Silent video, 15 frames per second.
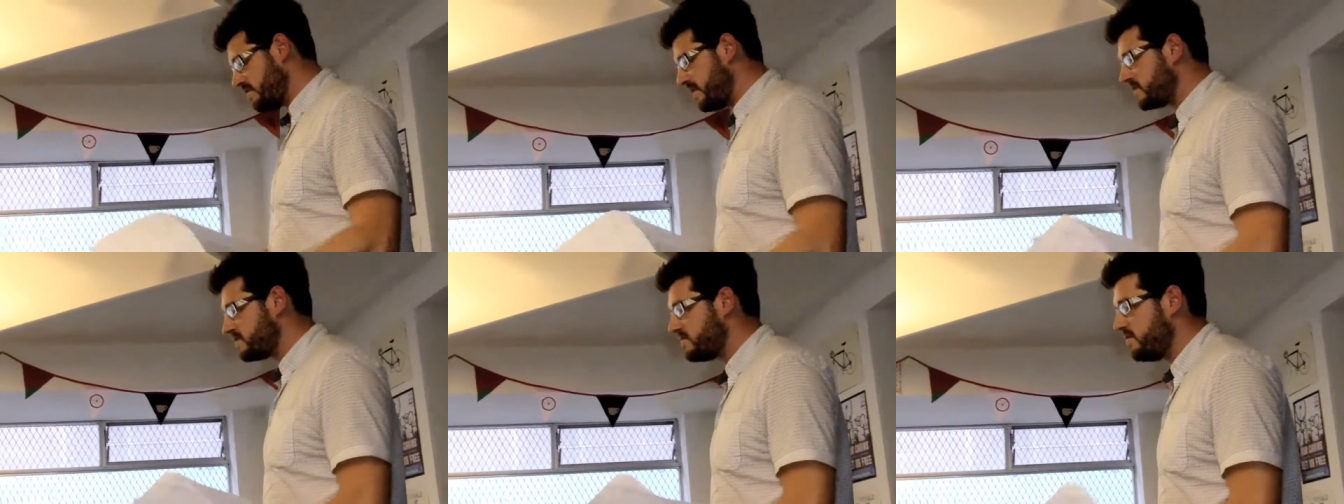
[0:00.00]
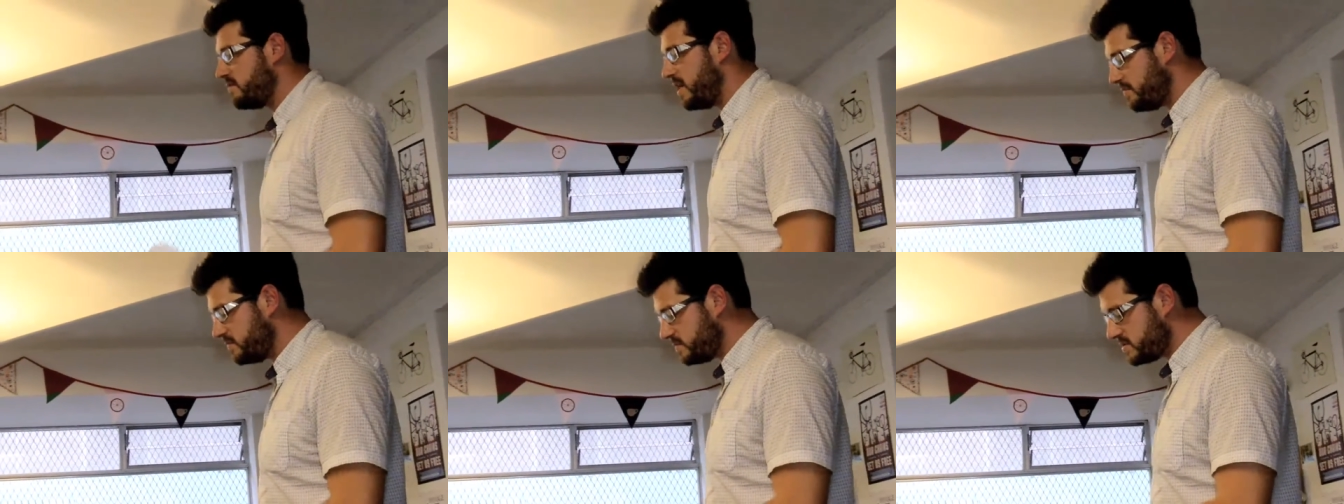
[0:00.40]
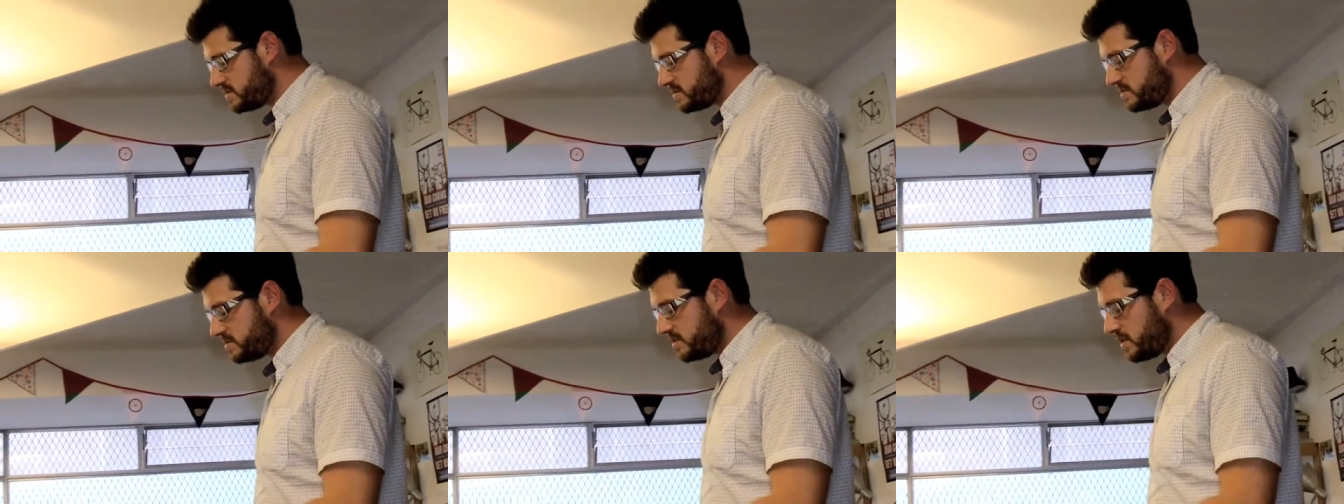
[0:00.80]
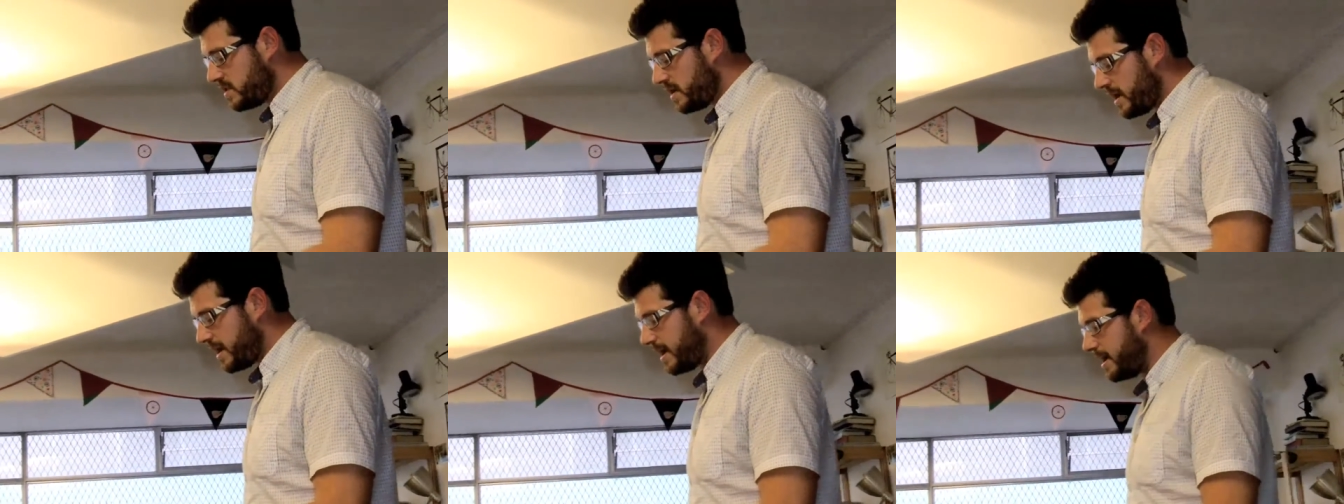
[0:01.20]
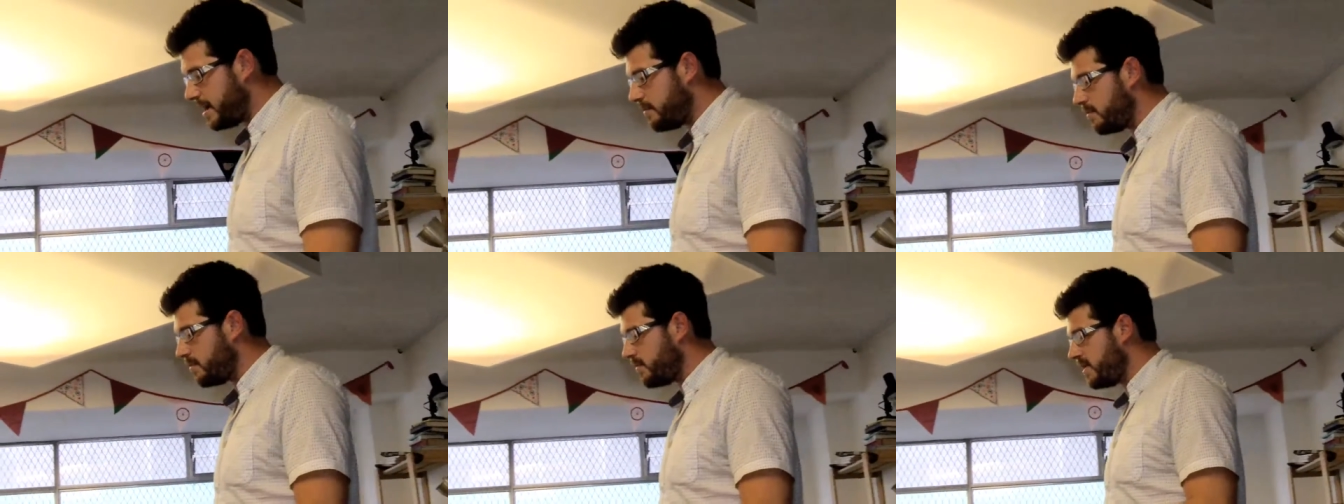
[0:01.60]
do in the next few months
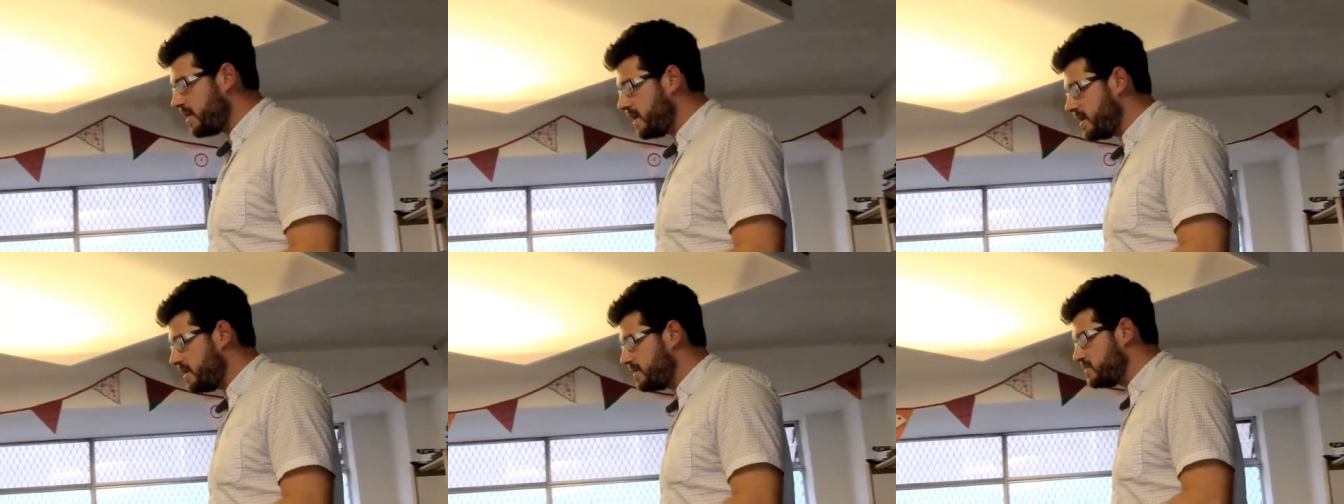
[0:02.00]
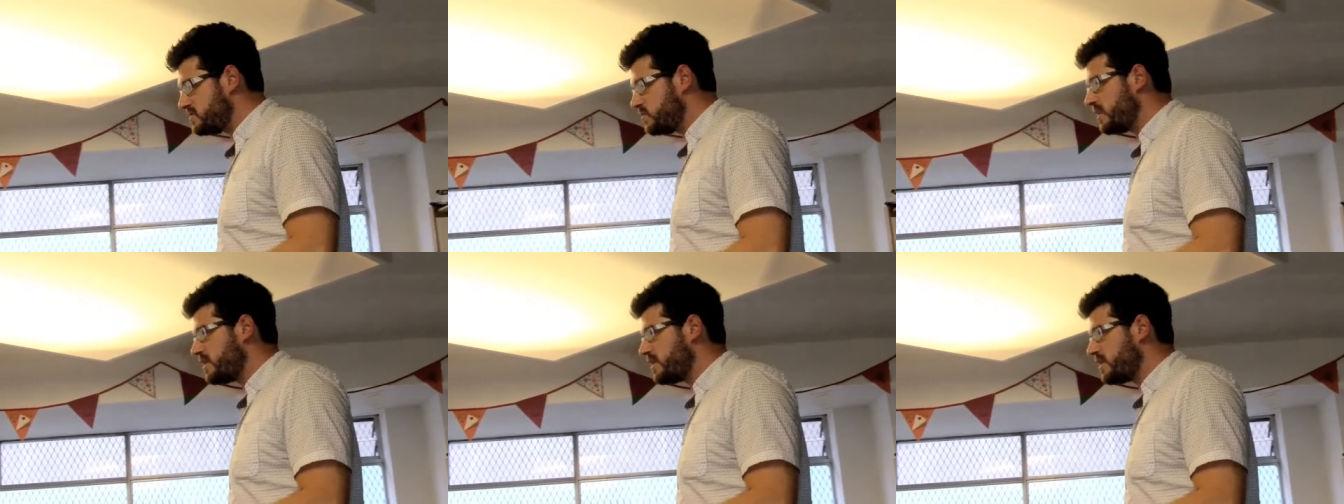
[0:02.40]
is